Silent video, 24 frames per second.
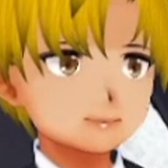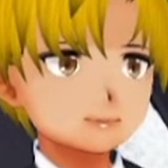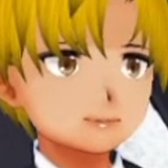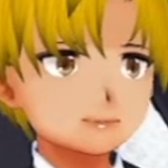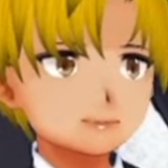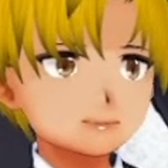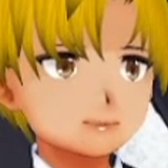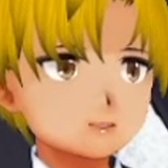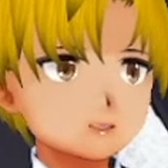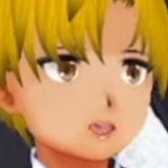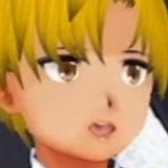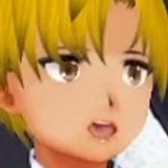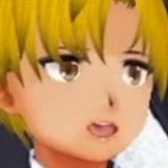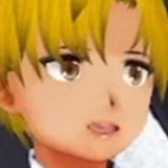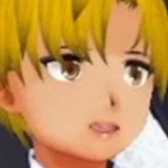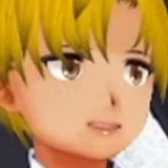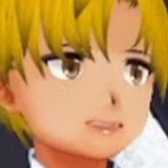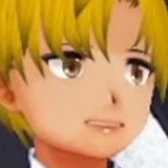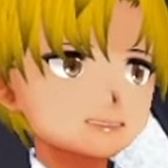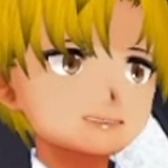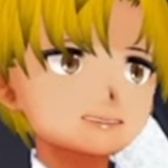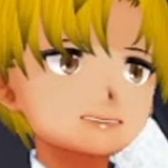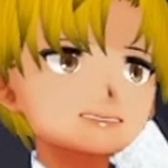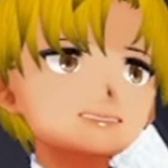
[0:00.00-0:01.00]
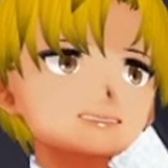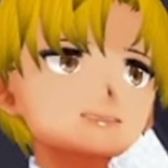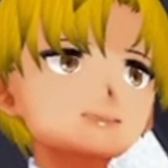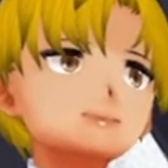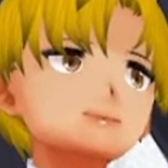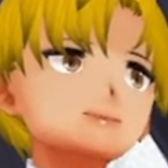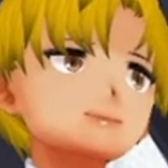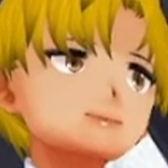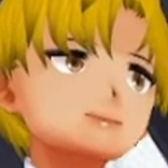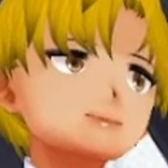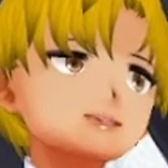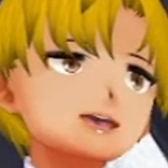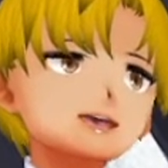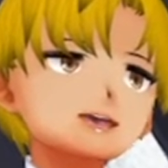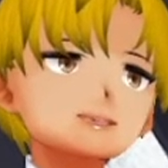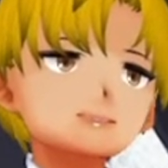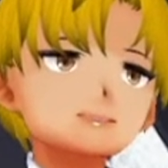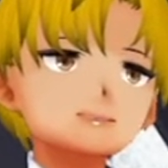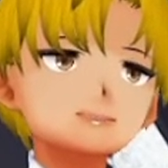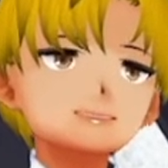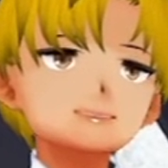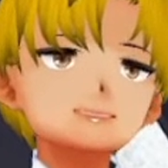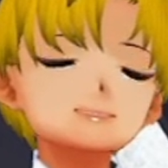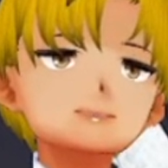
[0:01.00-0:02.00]
who always eats lunch
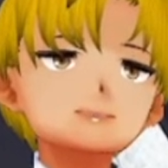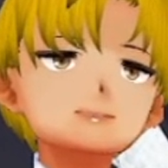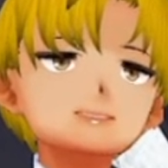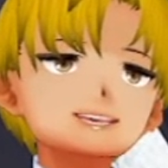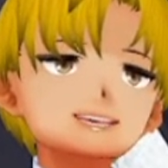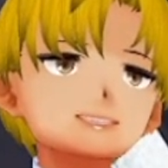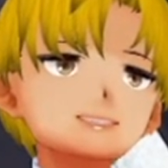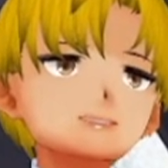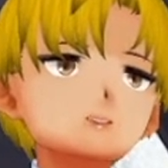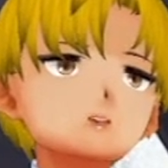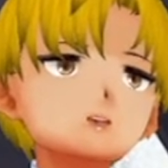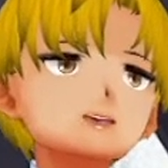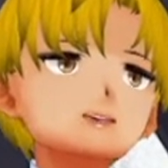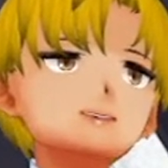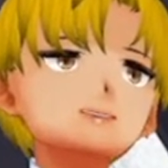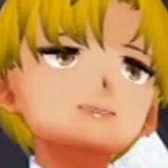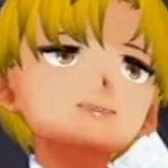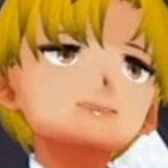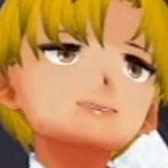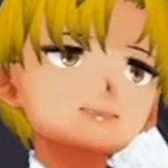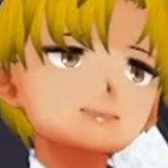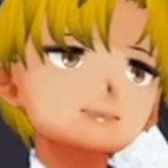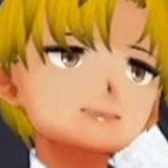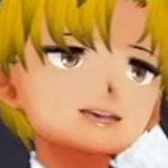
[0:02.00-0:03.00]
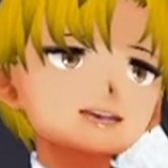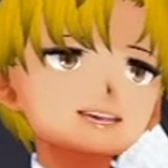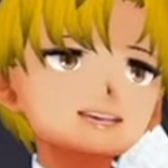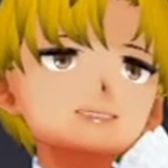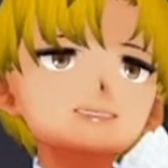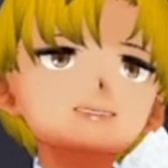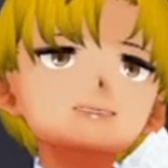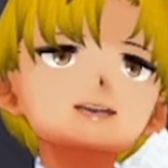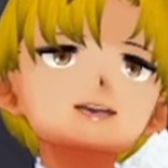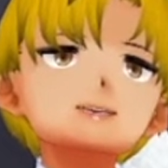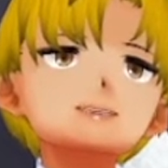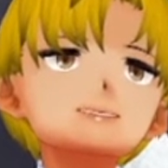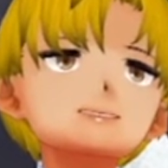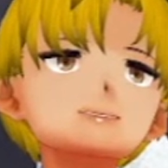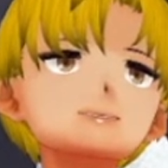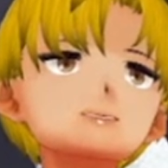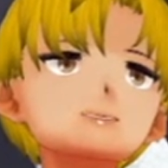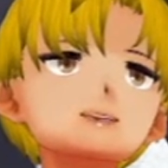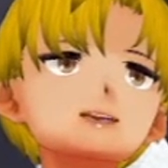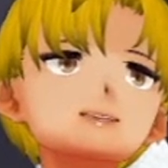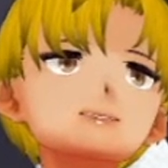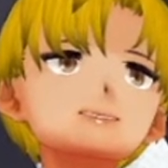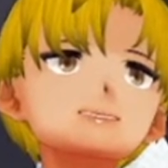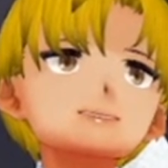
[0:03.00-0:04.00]
in her classroom, but she has some
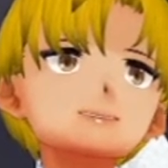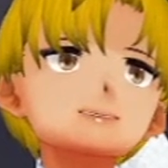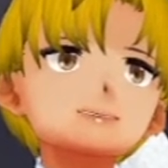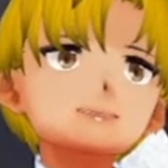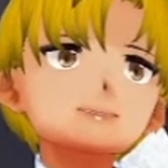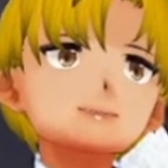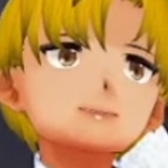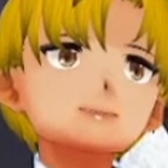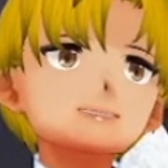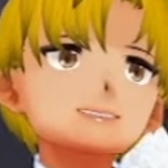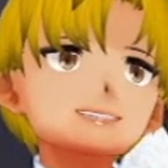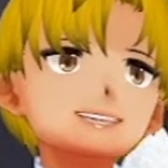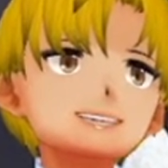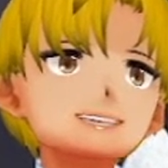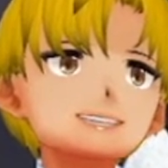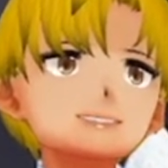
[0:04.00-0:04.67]
additional business today.